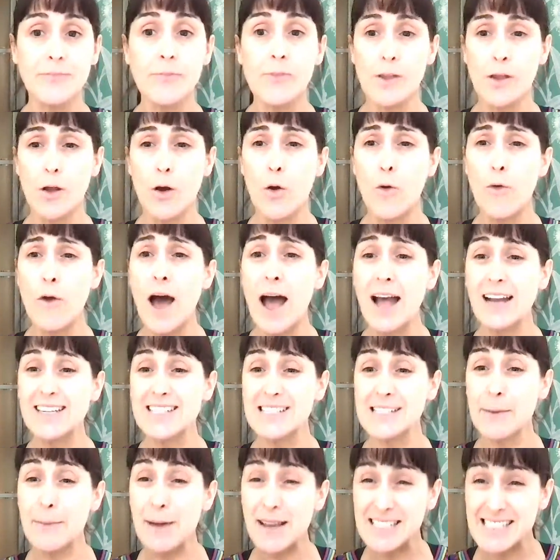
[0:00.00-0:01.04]
All right, does
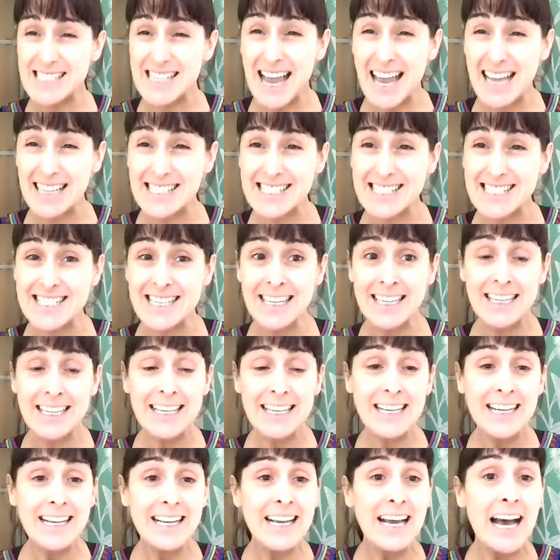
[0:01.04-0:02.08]
that make sense?
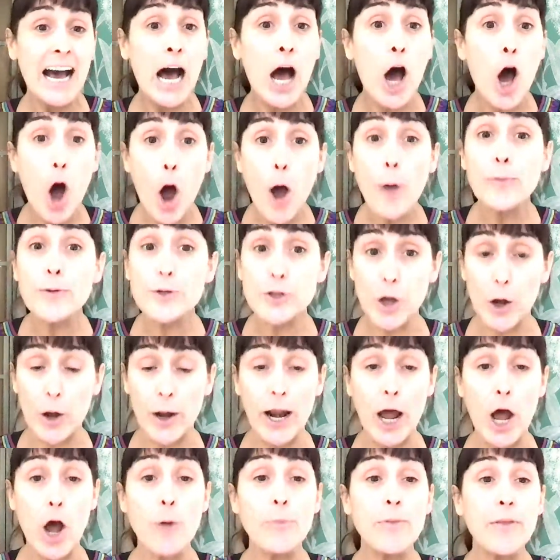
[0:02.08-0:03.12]
I hope so, and
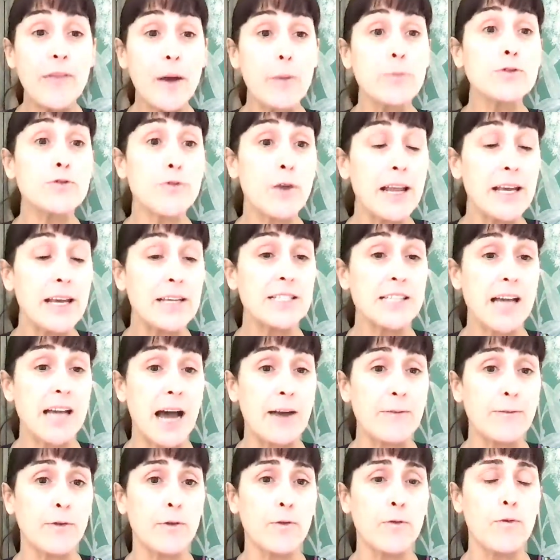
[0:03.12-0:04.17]
I hope that was really
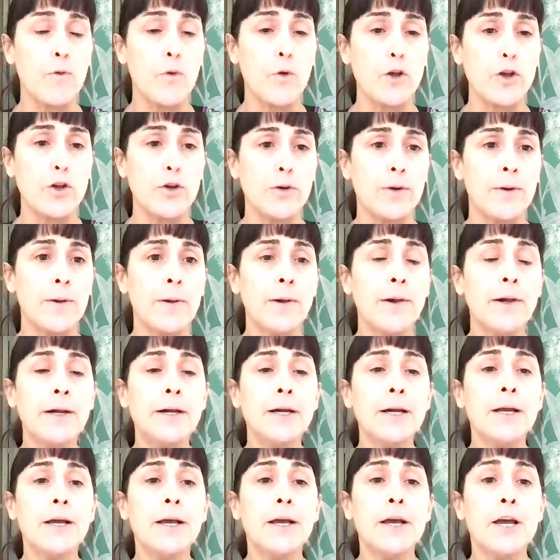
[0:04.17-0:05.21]
insightful for you.
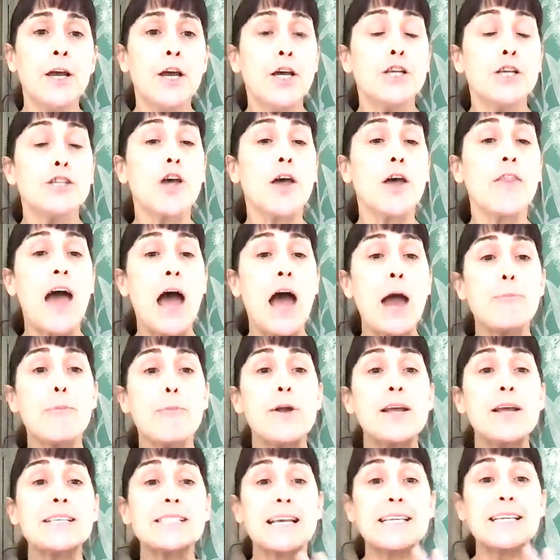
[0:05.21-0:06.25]
So that
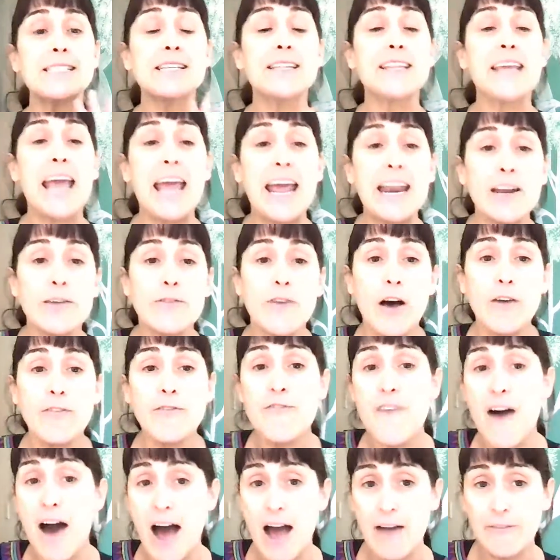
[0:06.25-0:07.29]
brings us to the end of our
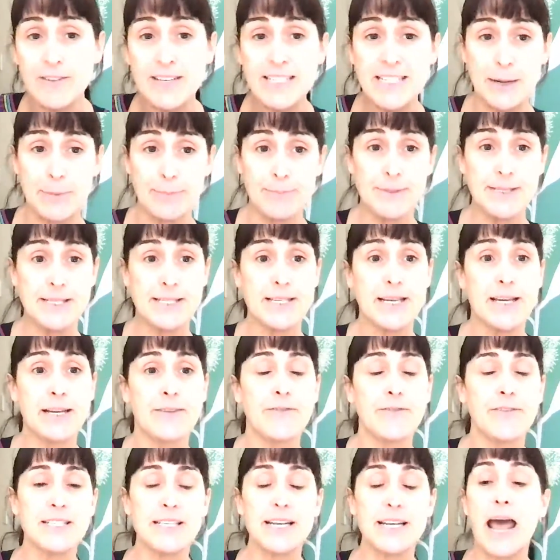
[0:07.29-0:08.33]
5 tips
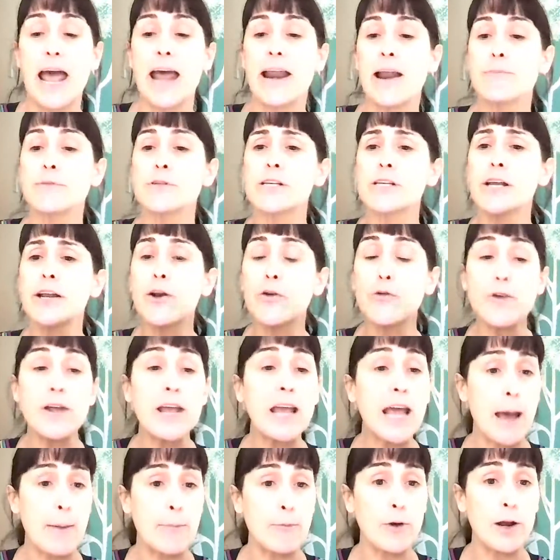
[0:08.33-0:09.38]
for today, and I'm just going to
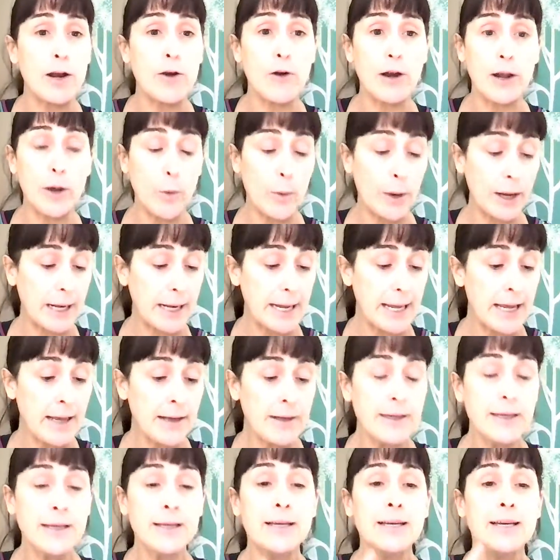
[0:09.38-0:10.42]
recap really, really quickly.
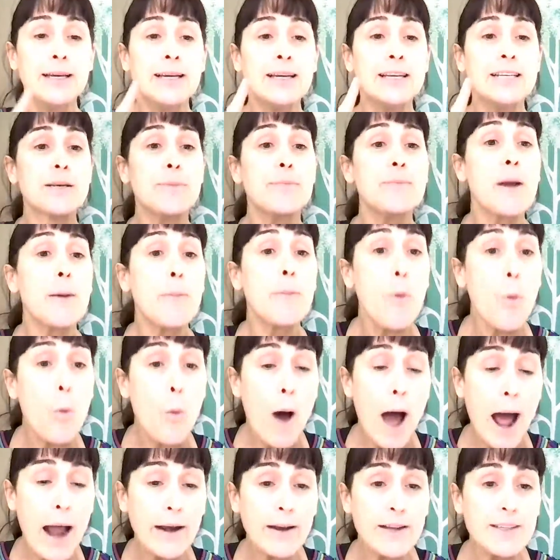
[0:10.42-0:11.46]
Tip number
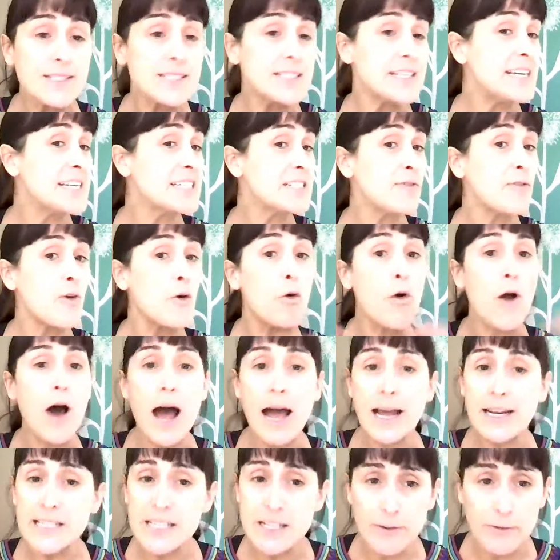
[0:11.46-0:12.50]
1 is to eat a
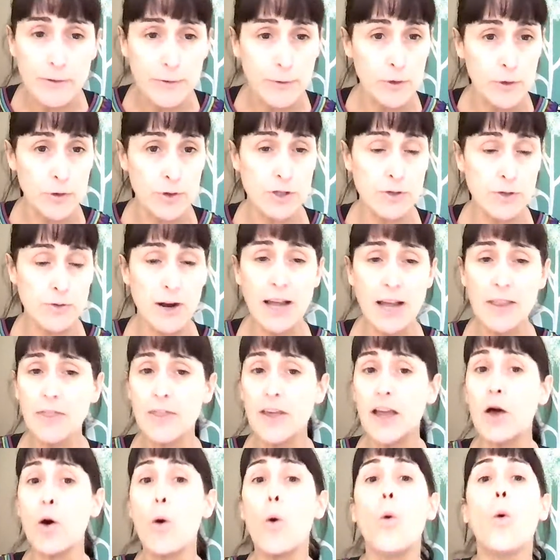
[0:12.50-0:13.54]
variety of foods, right?
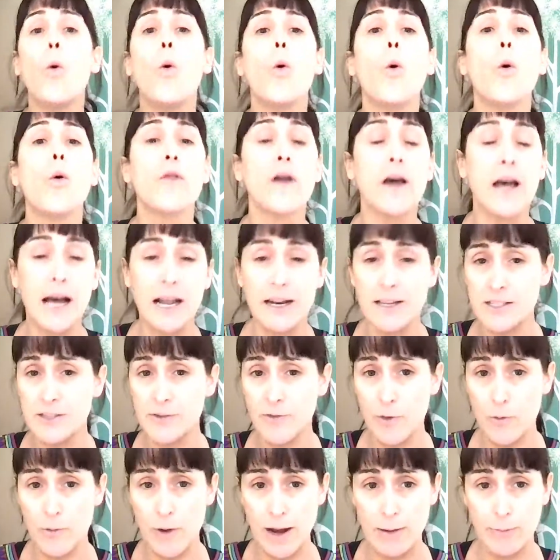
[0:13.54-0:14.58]
Think all the colors of
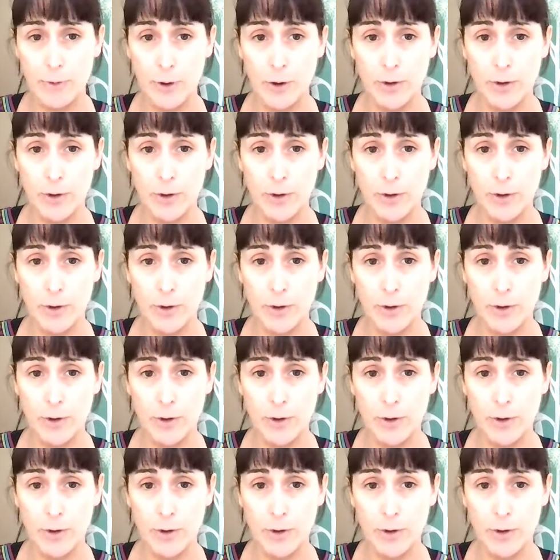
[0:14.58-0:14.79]
the rainbow.